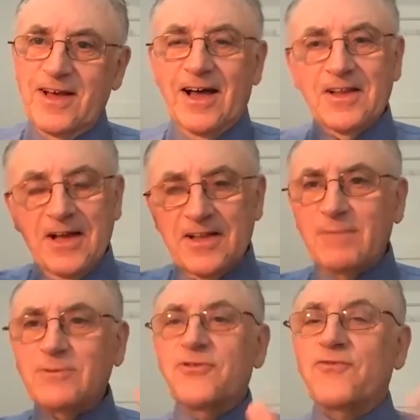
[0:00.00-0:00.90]
and
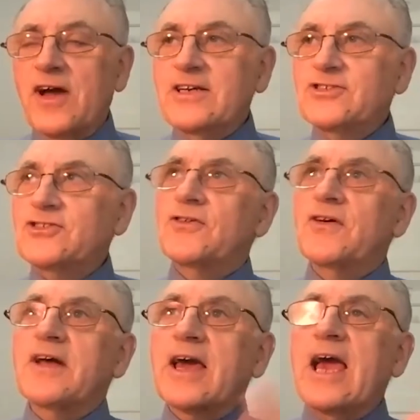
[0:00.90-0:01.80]
that was the phrase sort
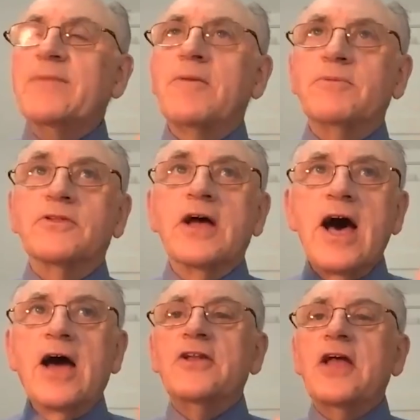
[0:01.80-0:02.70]
of that I came up with,
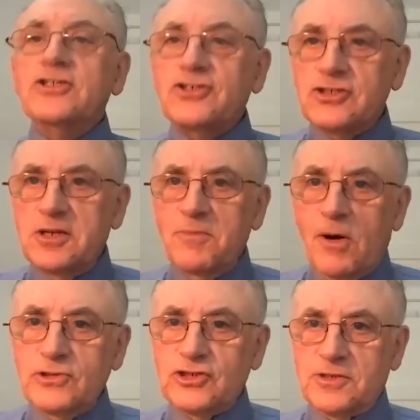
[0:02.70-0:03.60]
a nation in
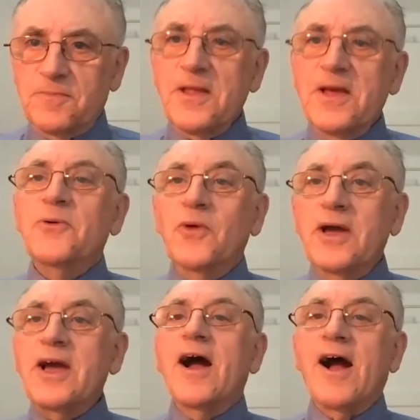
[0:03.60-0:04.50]
motion.
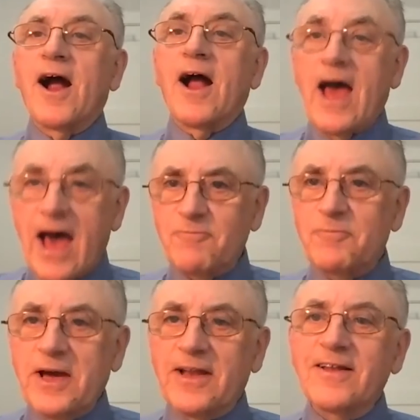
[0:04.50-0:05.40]
We
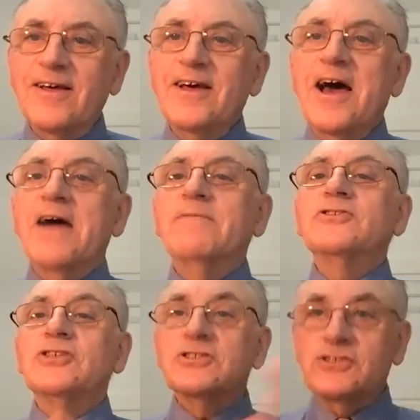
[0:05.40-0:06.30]
have been, ever
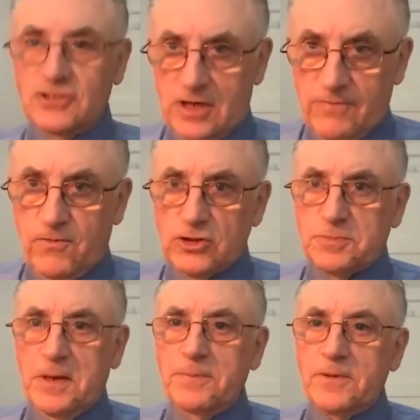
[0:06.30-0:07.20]
since our
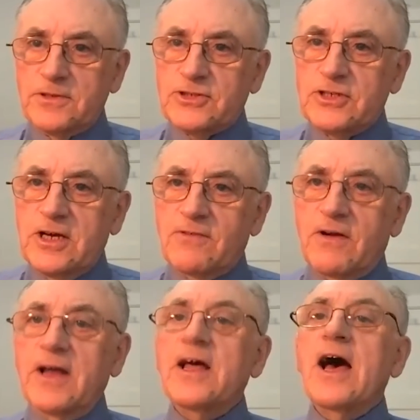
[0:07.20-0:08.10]
First Peoples,
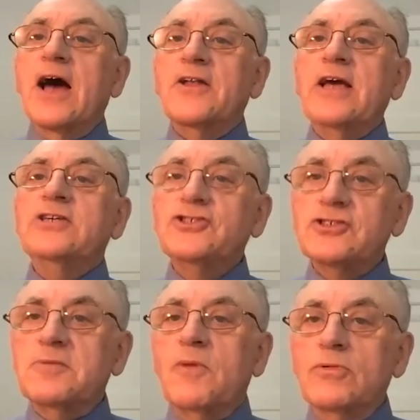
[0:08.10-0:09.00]
right? A
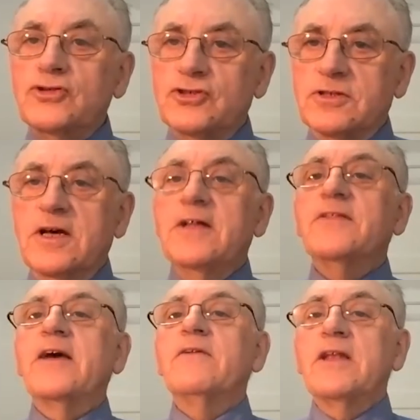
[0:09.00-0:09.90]
nation in motion.
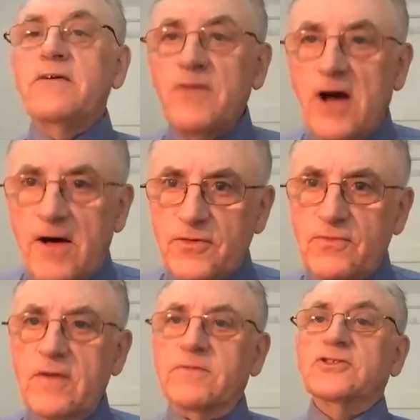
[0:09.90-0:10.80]
They lived off the
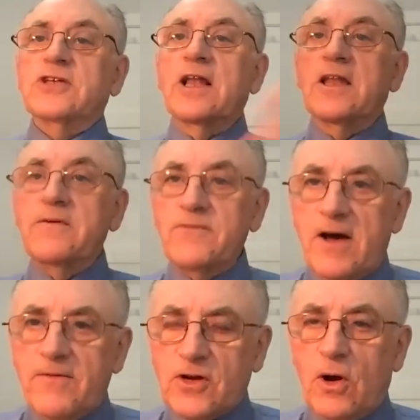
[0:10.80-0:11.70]
rivers. They lived
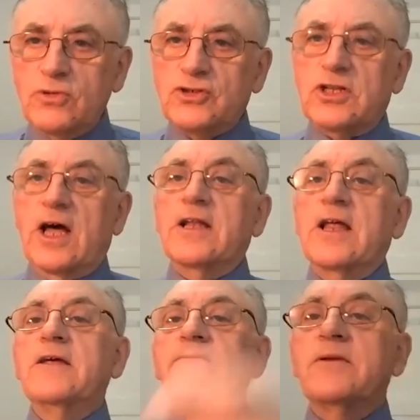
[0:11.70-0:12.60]
off the coastline.
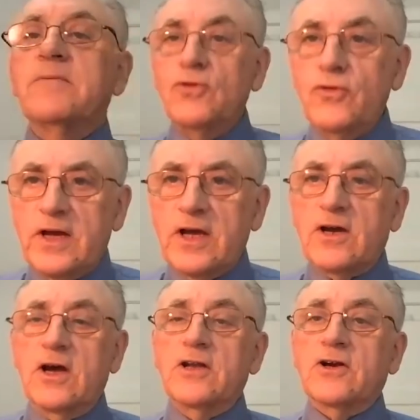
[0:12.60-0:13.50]
They lived
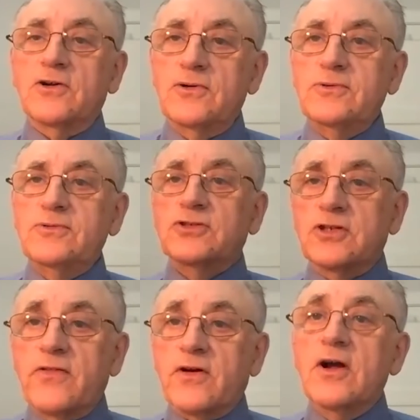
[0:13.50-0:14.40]
moving in canoes
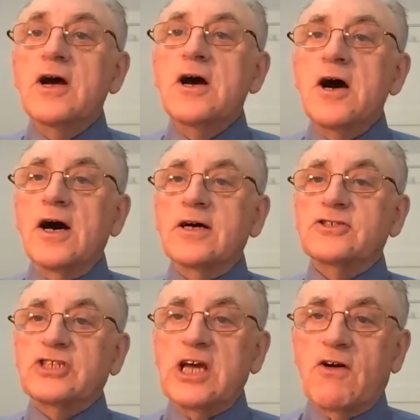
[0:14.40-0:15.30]
and other
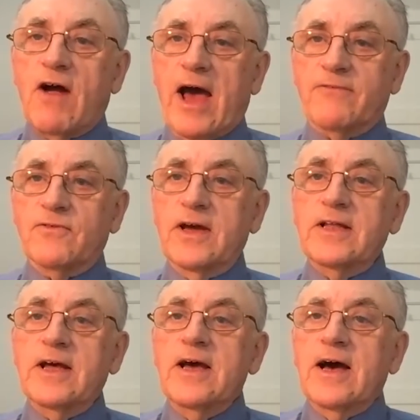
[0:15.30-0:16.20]
sea craft,
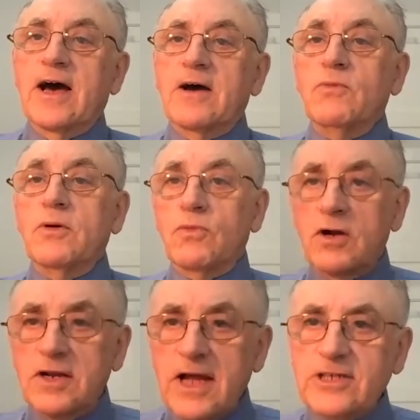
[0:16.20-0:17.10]
right?
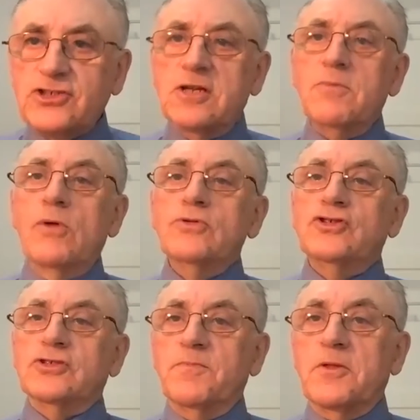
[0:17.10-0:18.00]
We're a nation in
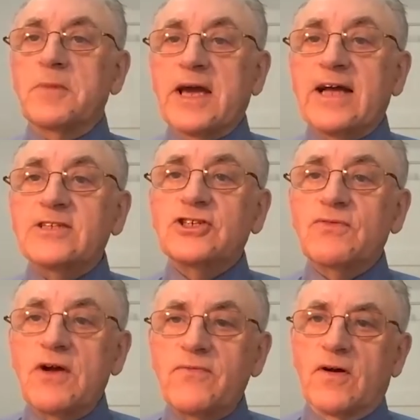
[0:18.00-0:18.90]
motion. The
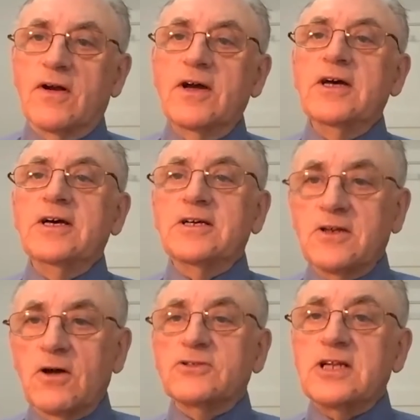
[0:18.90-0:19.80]
Mackenzie River
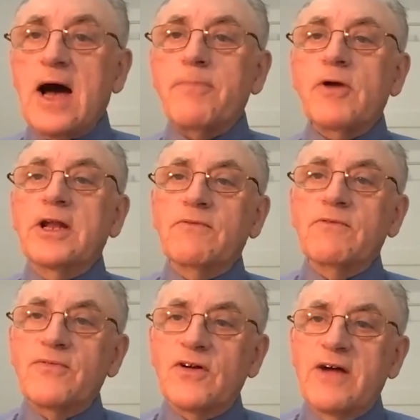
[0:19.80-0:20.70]
is an
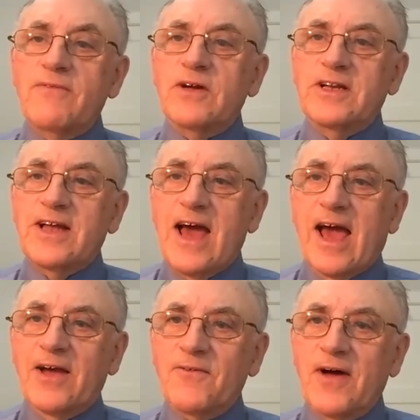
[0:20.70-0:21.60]
operating river every
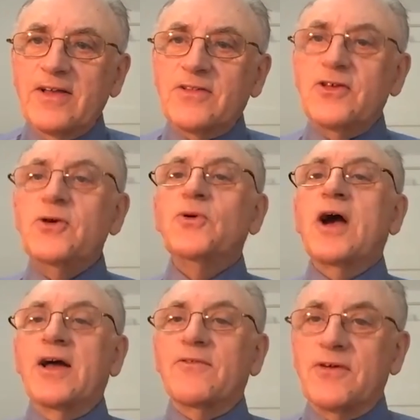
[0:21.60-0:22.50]
day, right? The
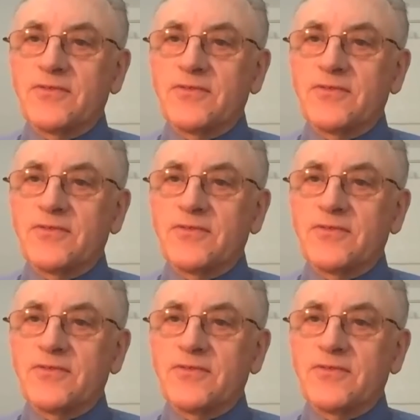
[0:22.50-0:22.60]
Yukon